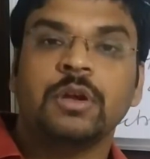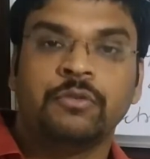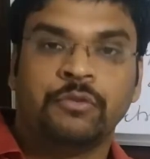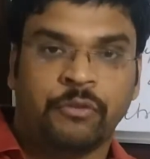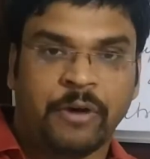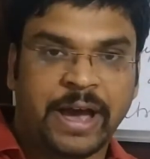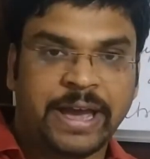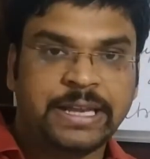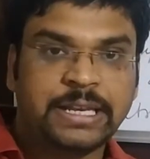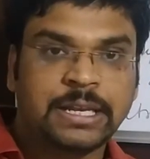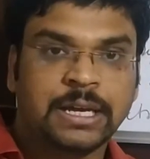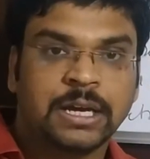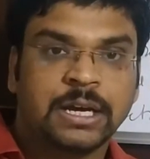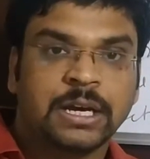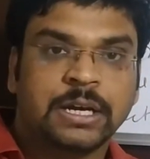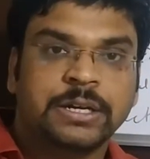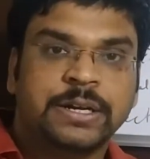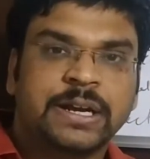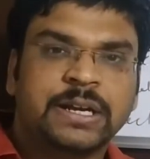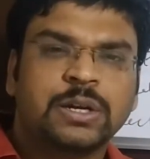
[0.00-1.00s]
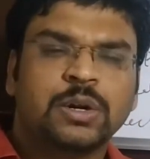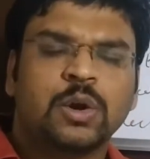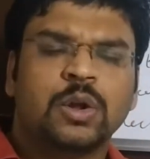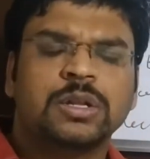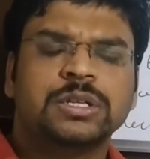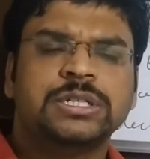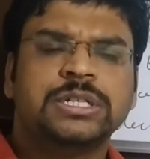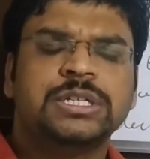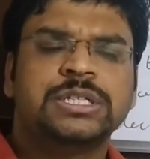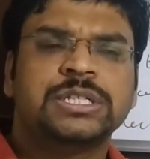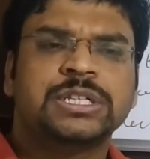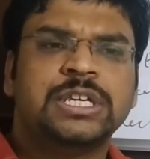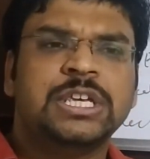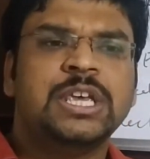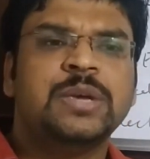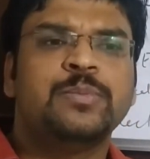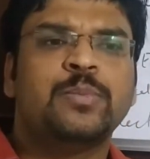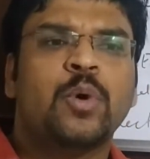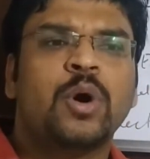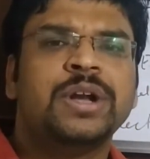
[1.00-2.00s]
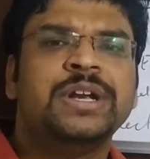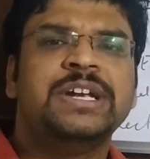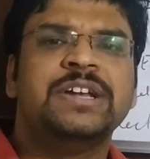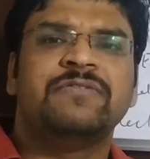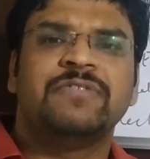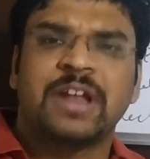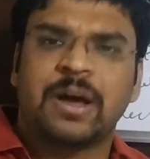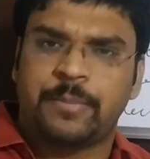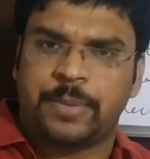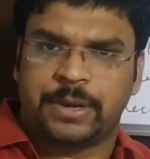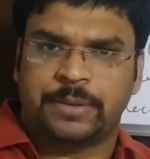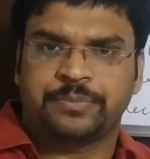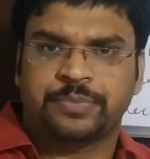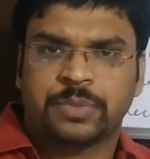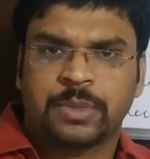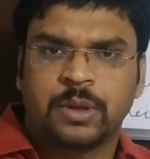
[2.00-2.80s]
Fine. Technologies keep on developing.